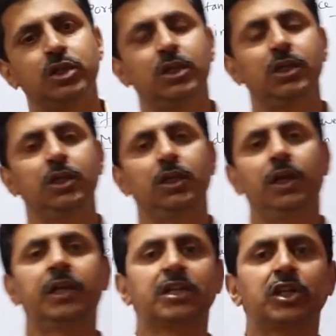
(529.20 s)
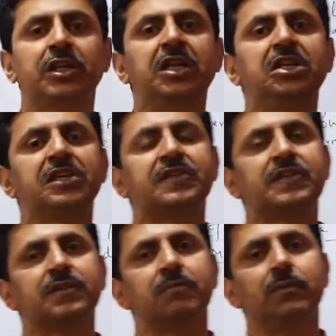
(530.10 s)
induction heating system.
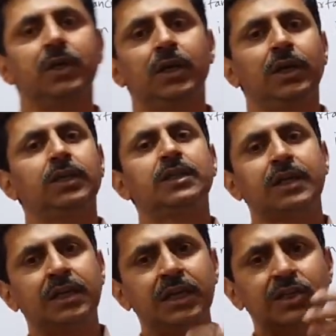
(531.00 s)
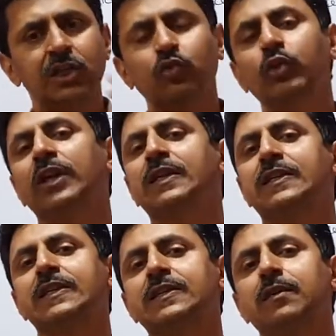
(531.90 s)
This induction cooking system
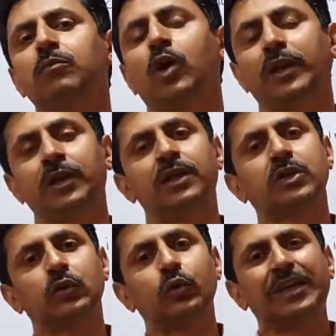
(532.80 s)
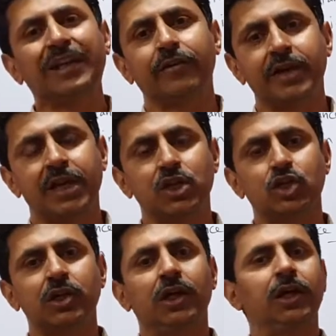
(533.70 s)
or induction cooking range
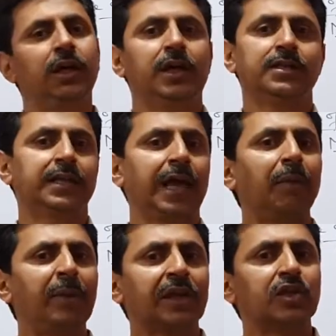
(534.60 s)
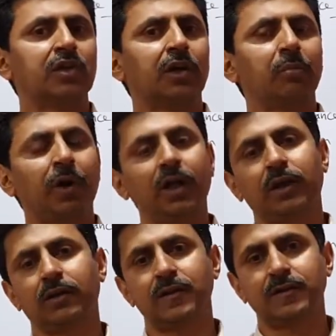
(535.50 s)
is an application of power electronics
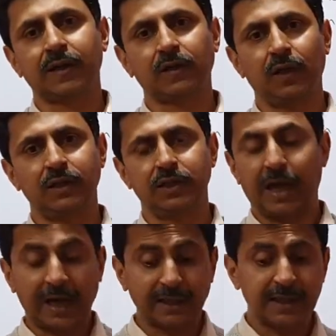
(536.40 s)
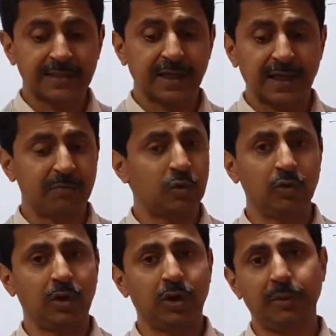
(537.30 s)
technology. At this time, you will not be
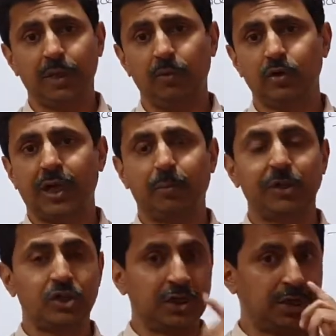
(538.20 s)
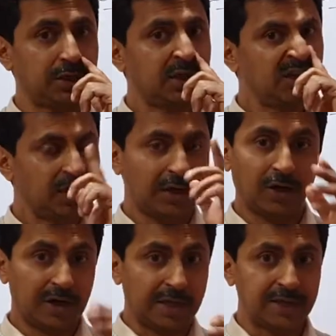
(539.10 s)
able to appreciate or
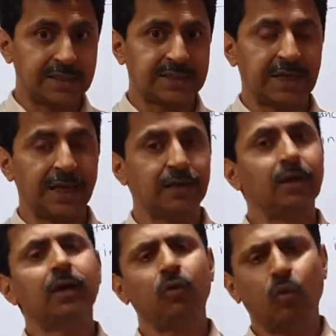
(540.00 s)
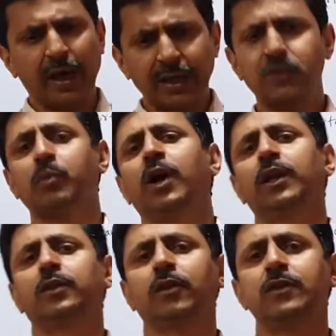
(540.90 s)
understand where is power electronics
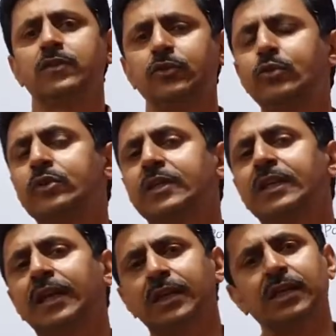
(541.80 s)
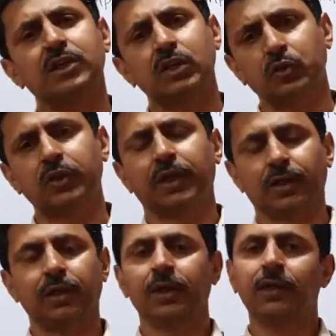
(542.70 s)
used in an induction cooking.
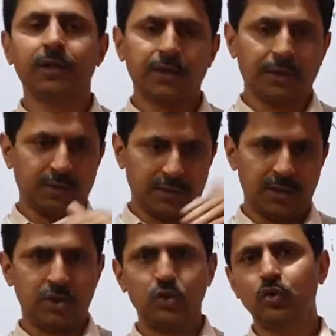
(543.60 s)
In due course